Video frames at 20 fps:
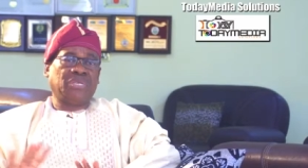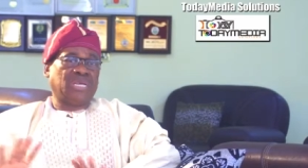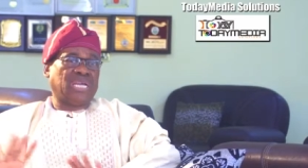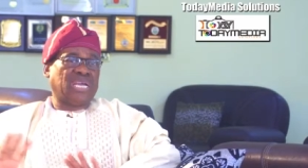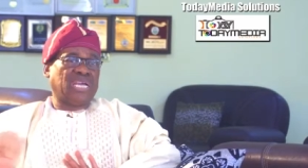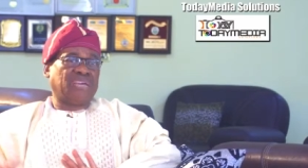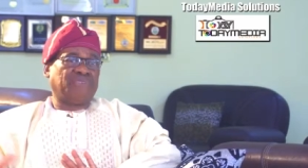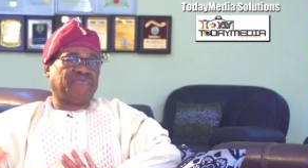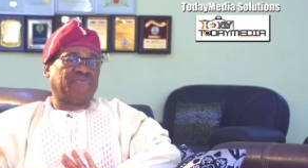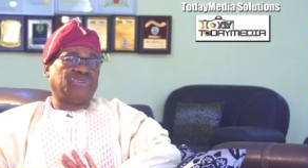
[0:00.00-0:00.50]
I
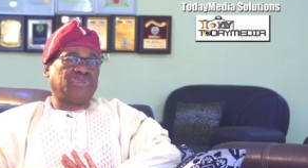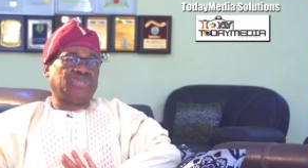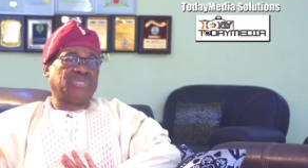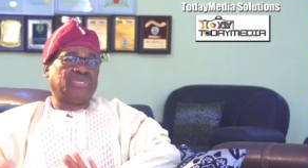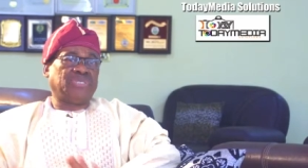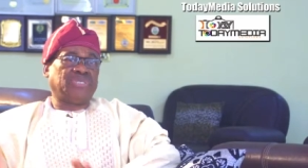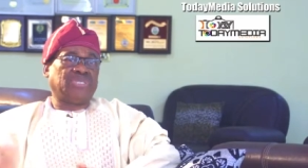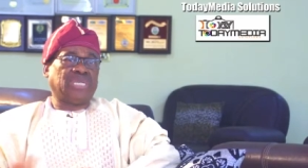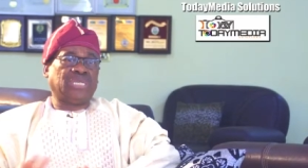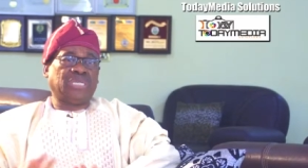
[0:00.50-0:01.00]
have done
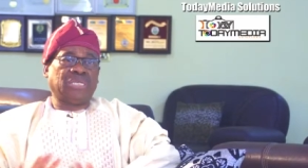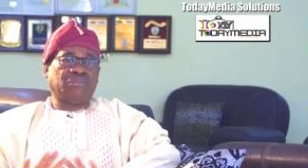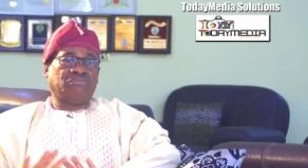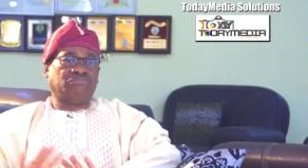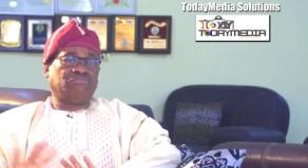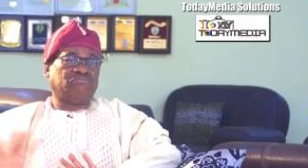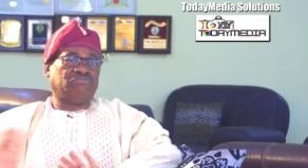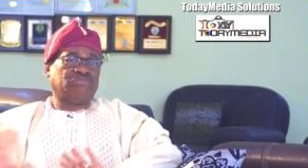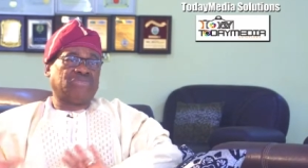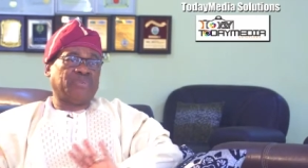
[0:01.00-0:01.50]
it and
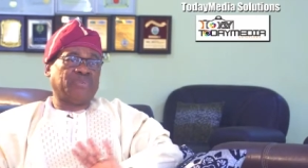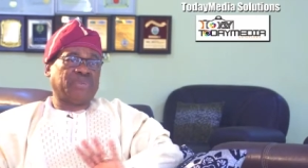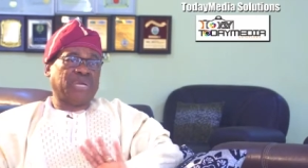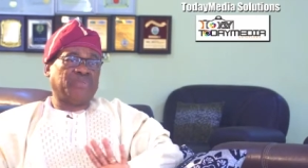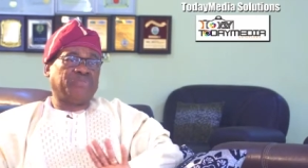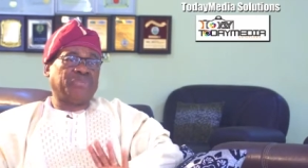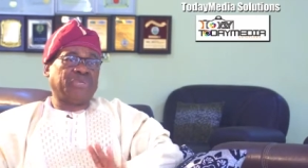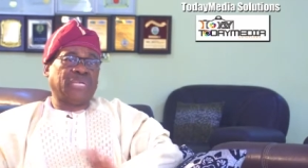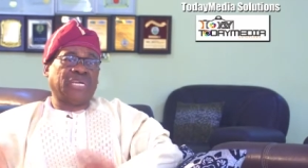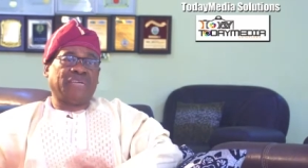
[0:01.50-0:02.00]
I'm, I'm
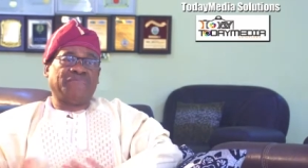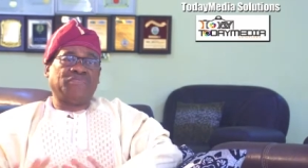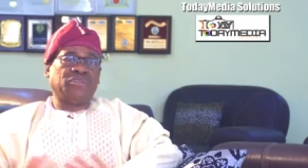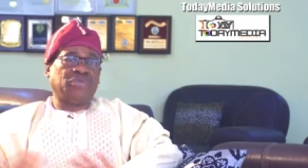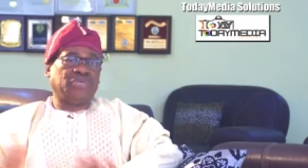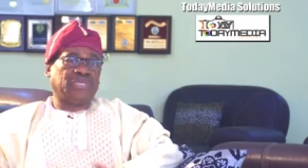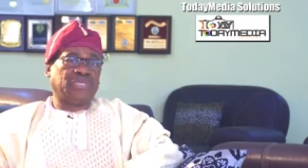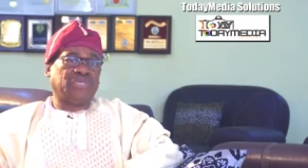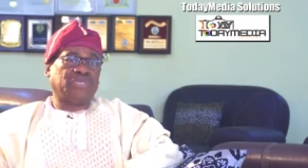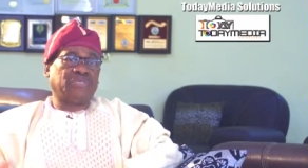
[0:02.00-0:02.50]
happy I've
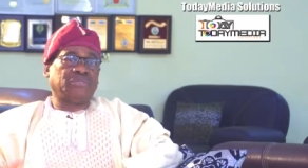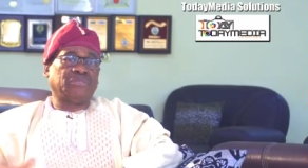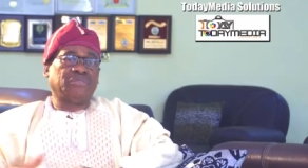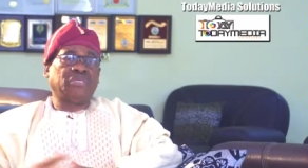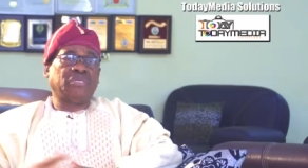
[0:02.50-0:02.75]
done it.